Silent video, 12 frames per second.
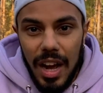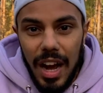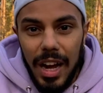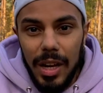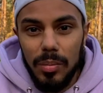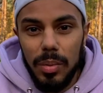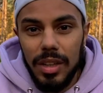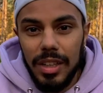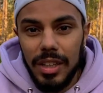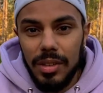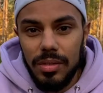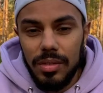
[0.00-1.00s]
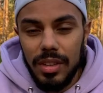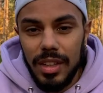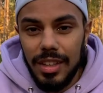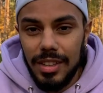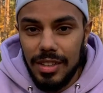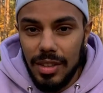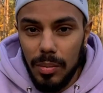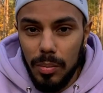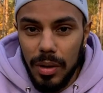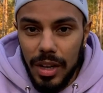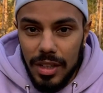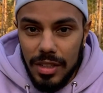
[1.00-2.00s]
I believe it's a
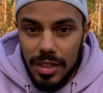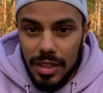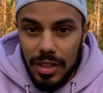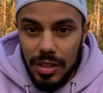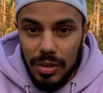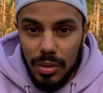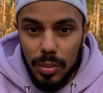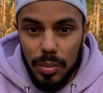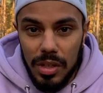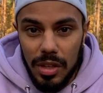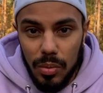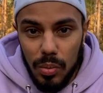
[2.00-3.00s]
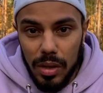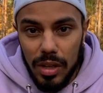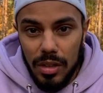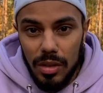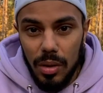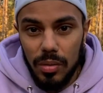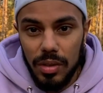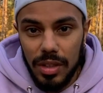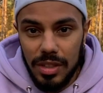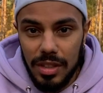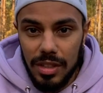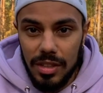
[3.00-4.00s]
blessing to be aware of
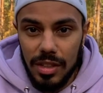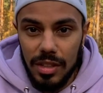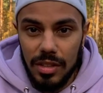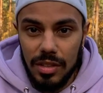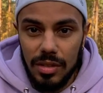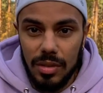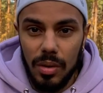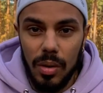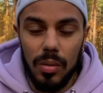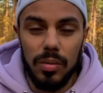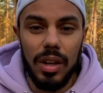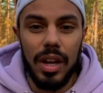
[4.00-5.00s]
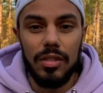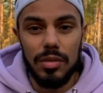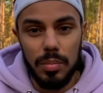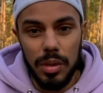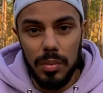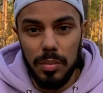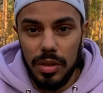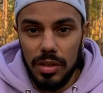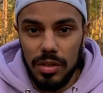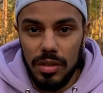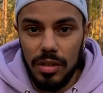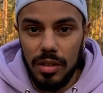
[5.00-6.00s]
existence of life's
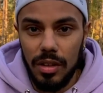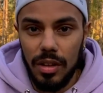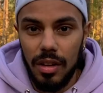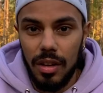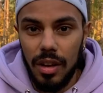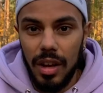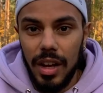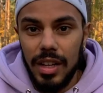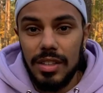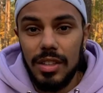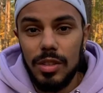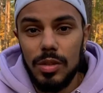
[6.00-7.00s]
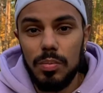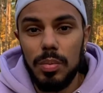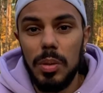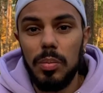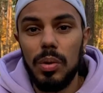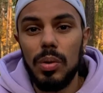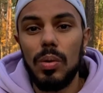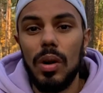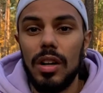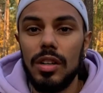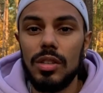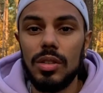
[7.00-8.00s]
purpose. Since people who
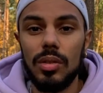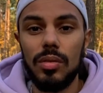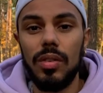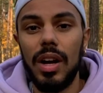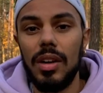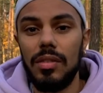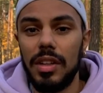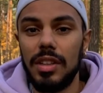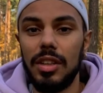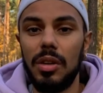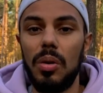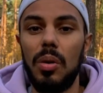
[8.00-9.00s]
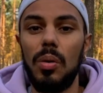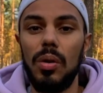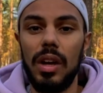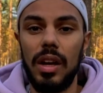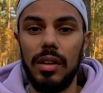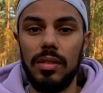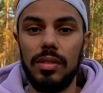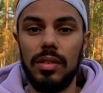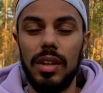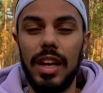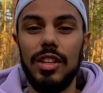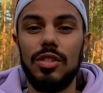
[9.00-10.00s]
are surviving their whole life
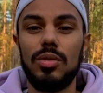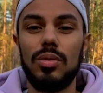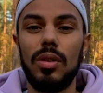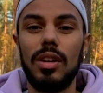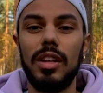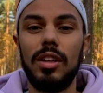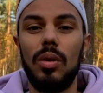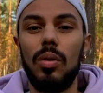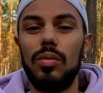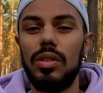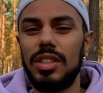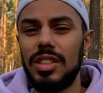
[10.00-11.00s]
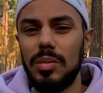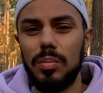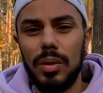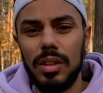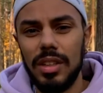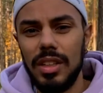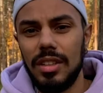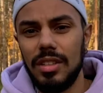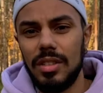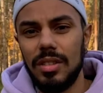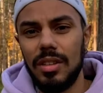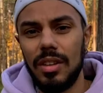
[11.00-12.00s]
and struggling over simple needs